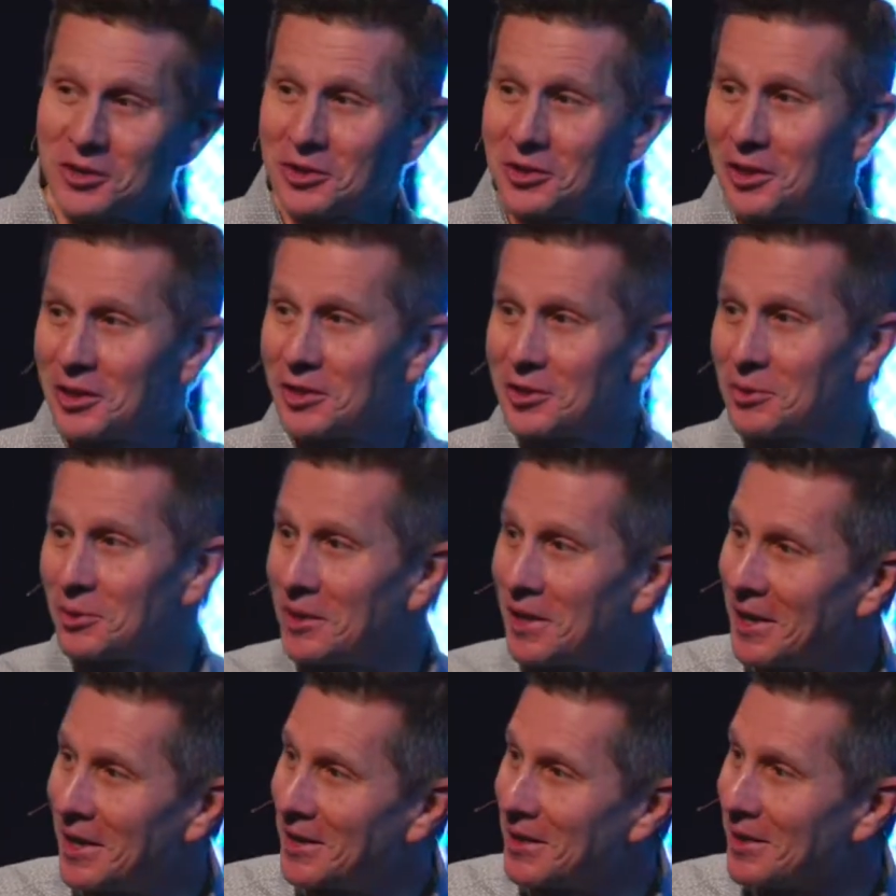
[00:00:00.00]
on this one,
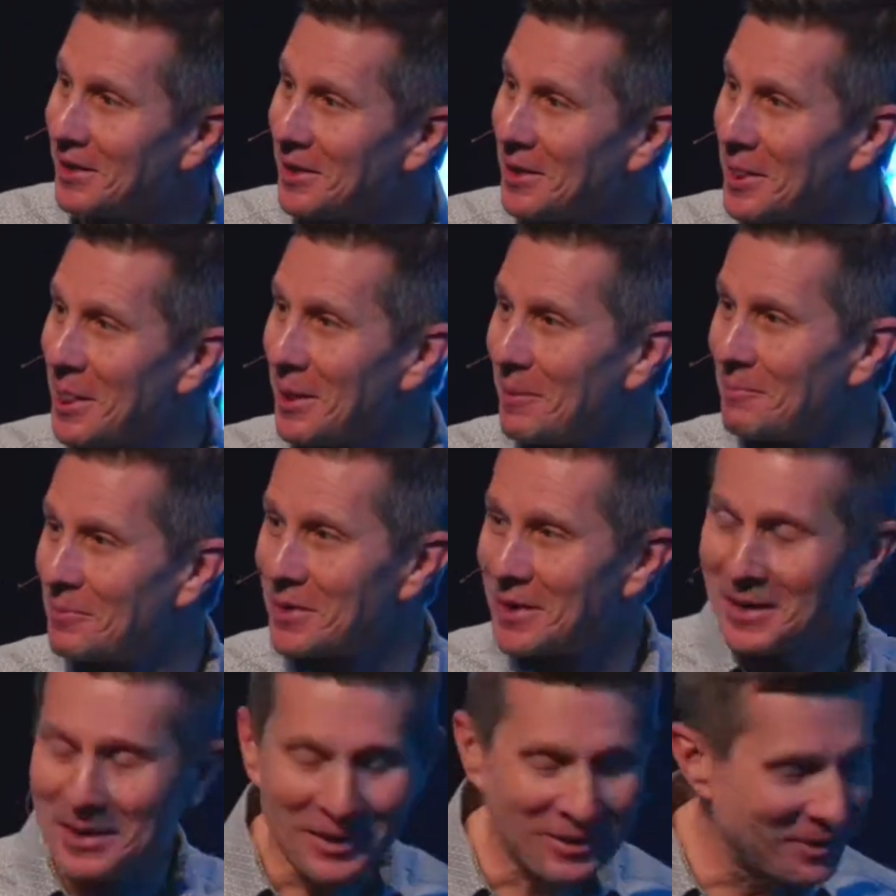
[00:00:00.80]
can you?
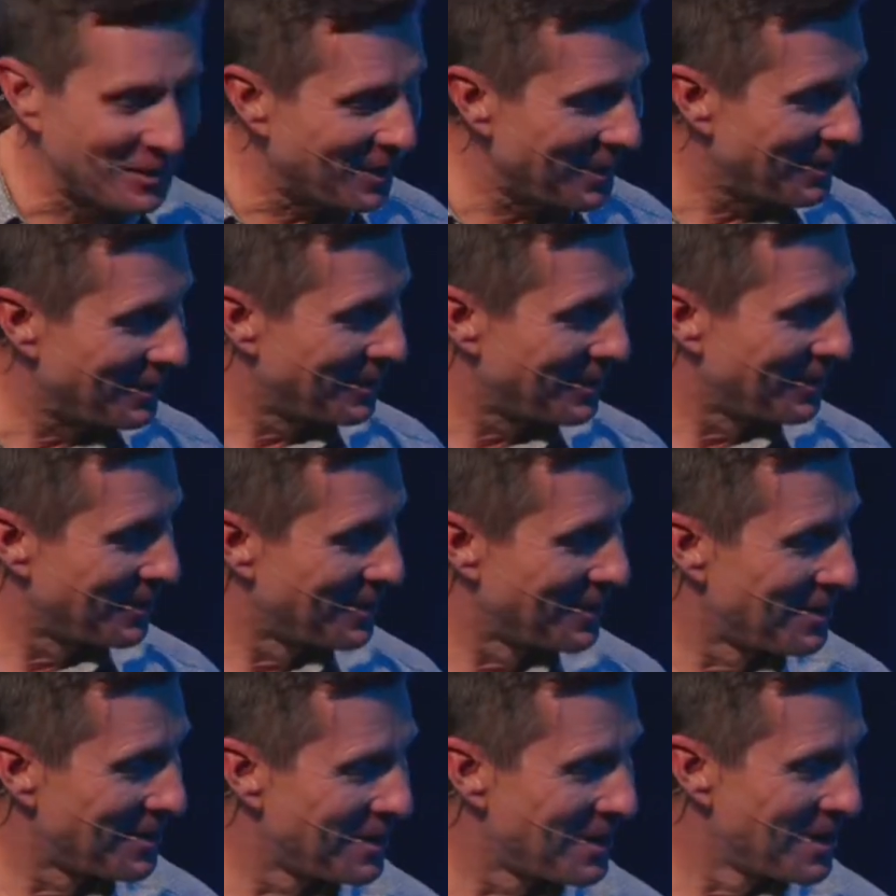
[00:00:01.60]
And, uh,
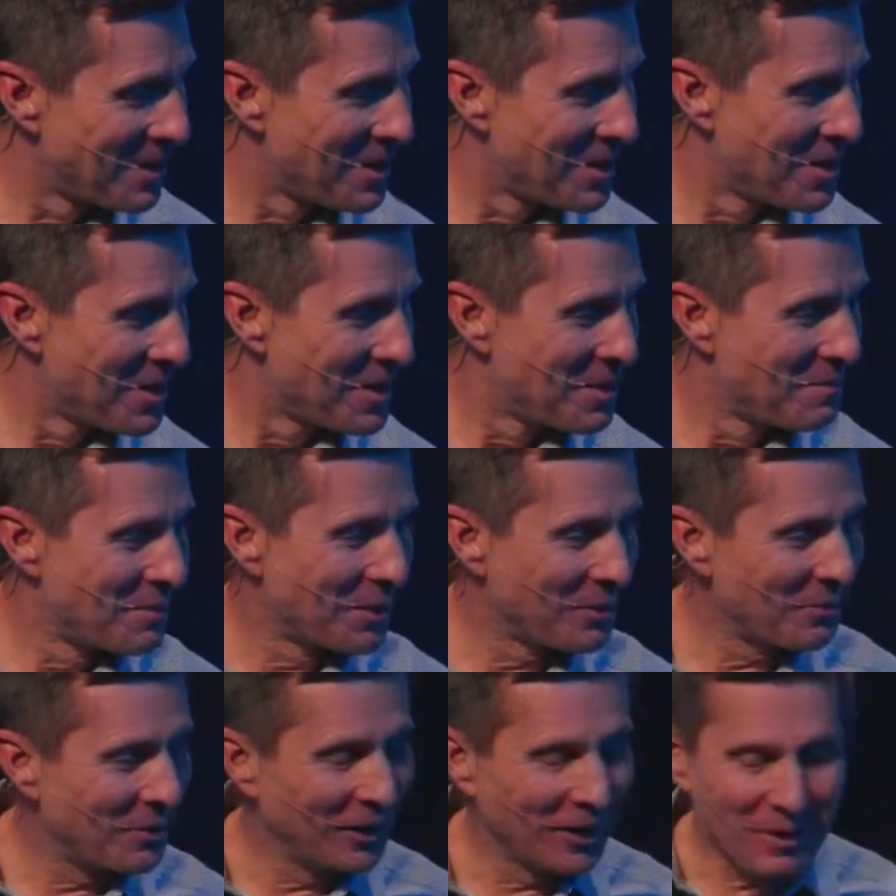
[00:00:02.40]

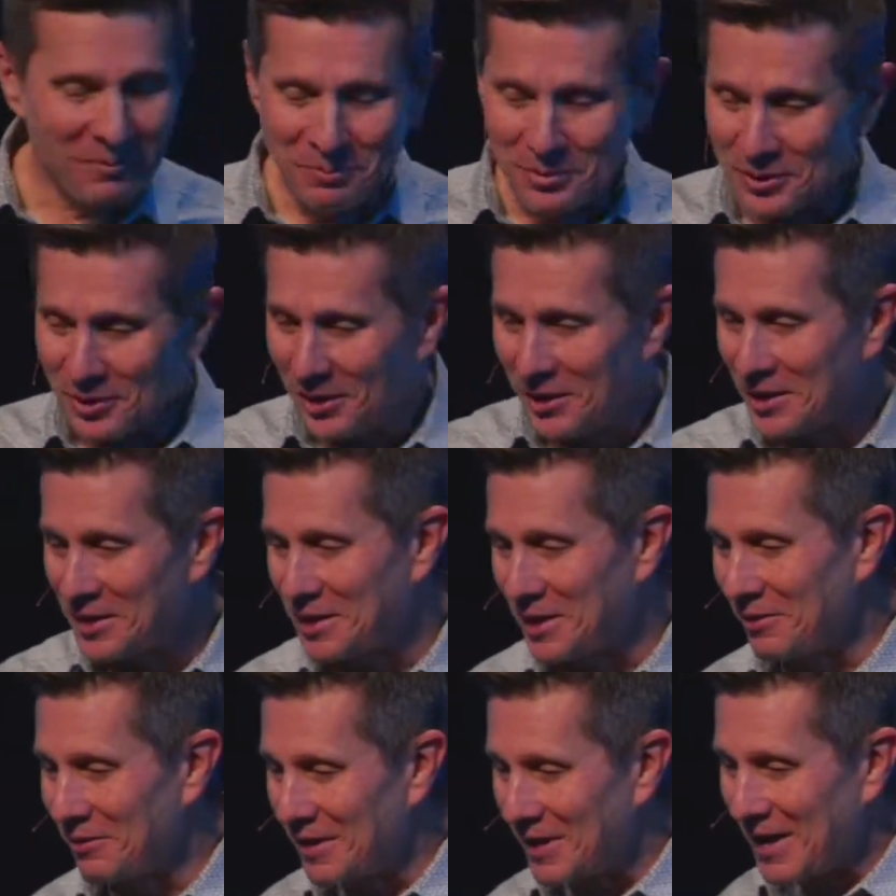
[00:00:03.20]
but we love putting our
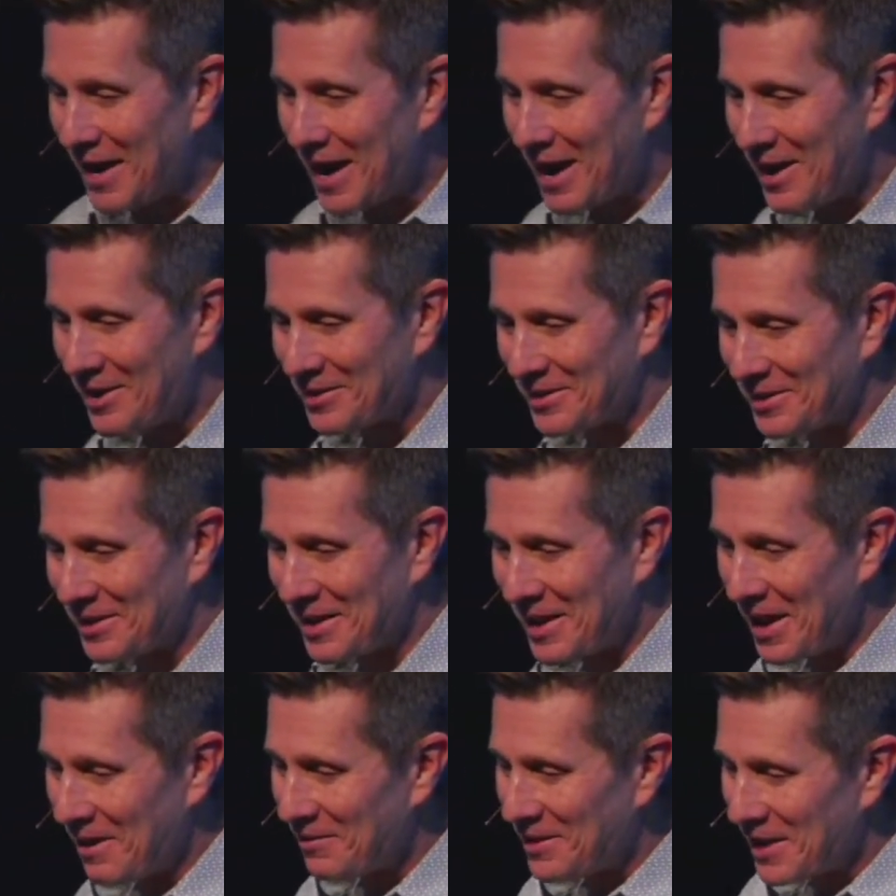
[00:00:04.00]
nativity out and
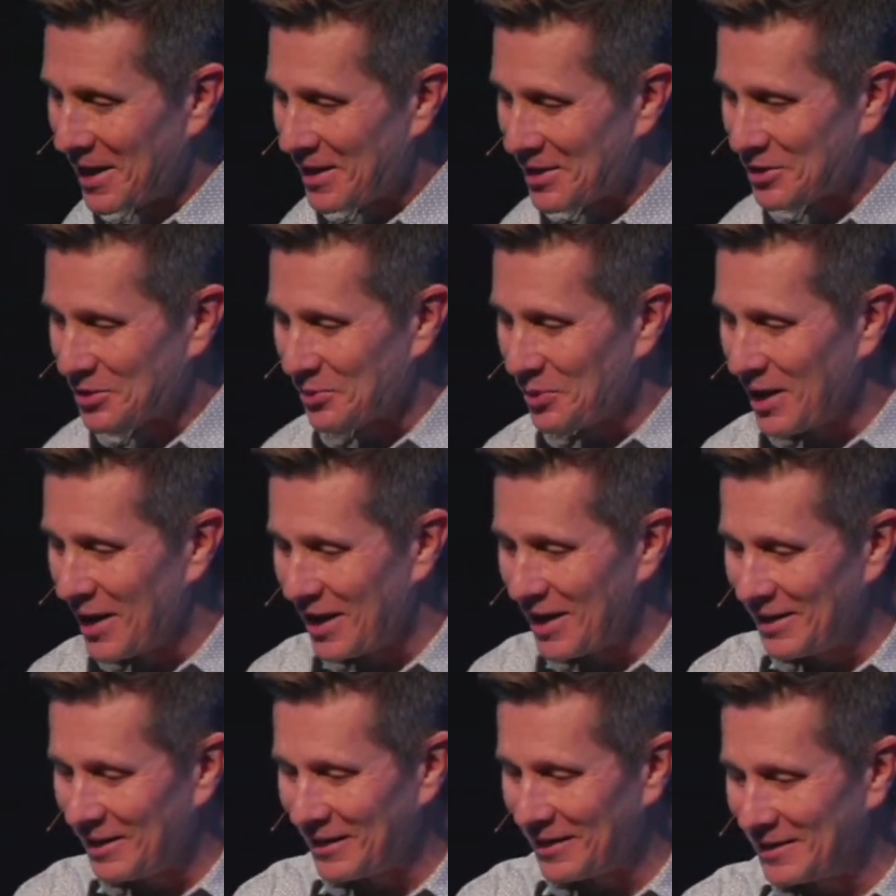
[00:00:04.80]
having that as
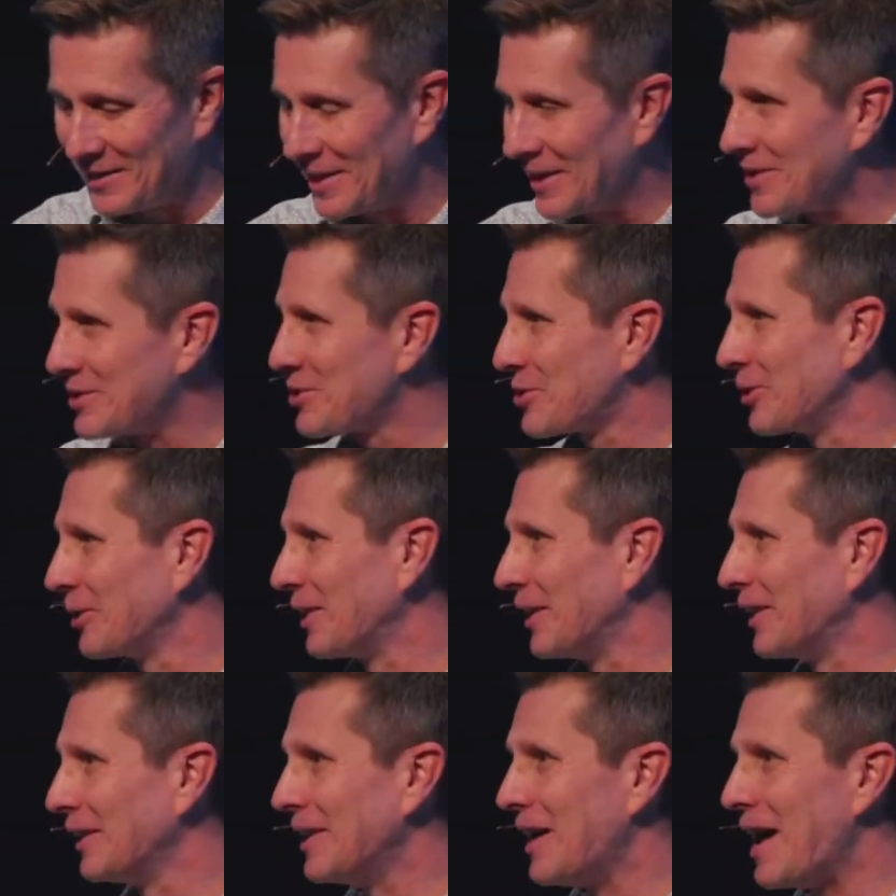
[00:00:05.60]
well, and uh,
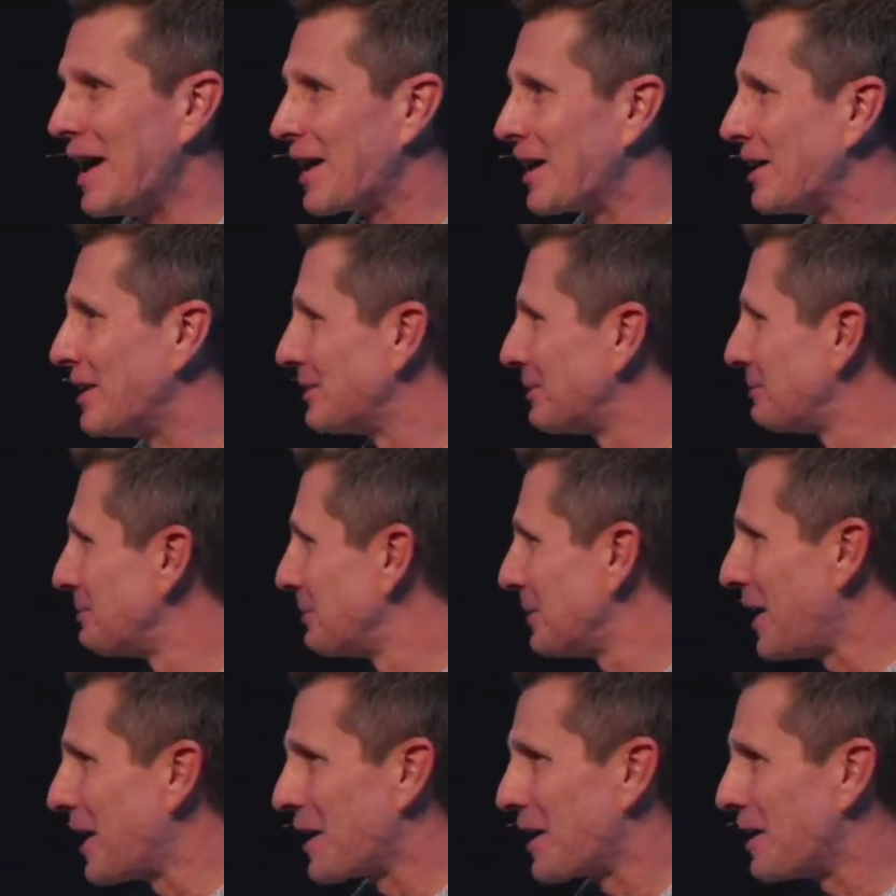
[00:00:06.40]
certainly a lot of
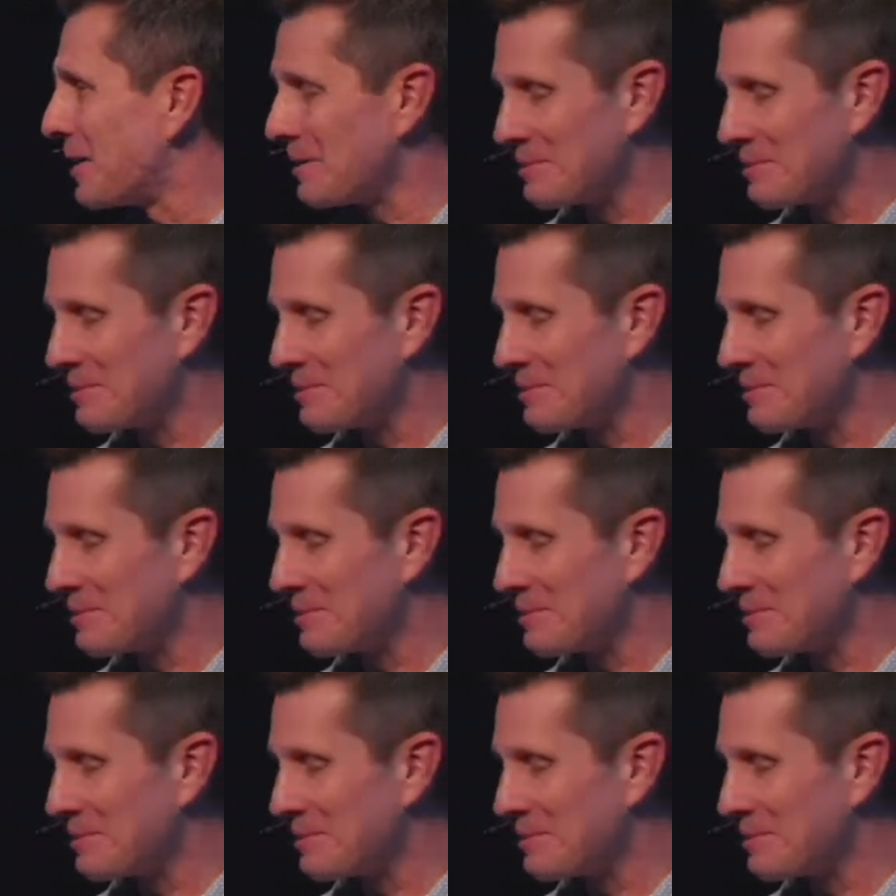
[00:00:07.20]
lot of